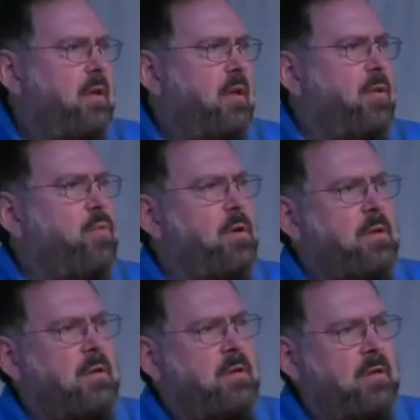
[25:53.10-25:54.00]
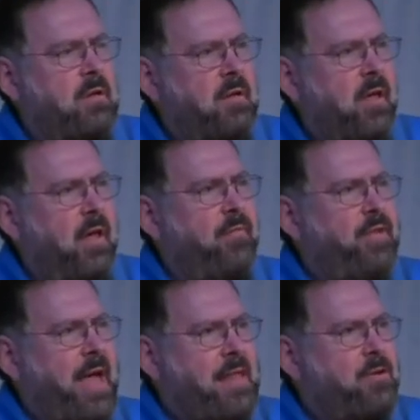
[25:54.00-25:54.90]
they wouldn't have
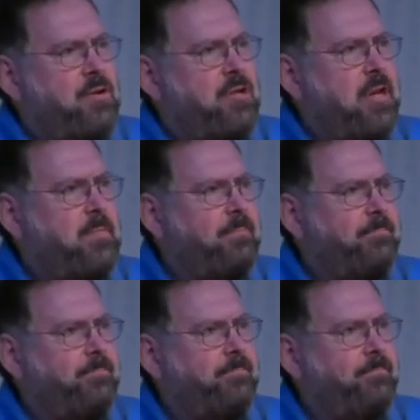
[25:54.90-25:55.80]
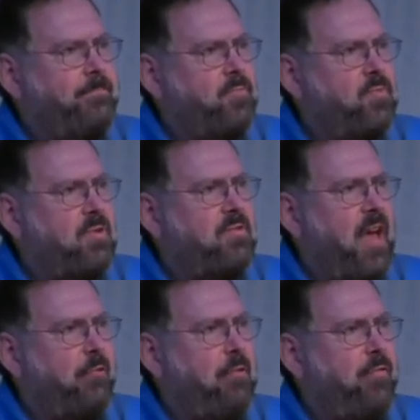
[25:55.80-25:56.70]
the energy to
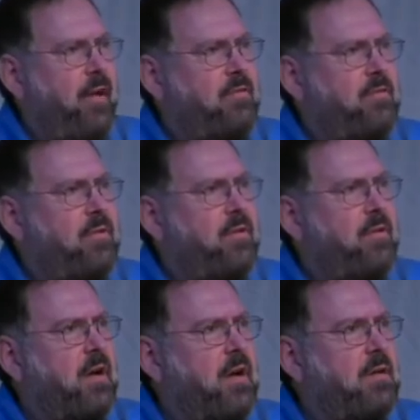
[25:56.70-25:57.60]
sacrifice to their God.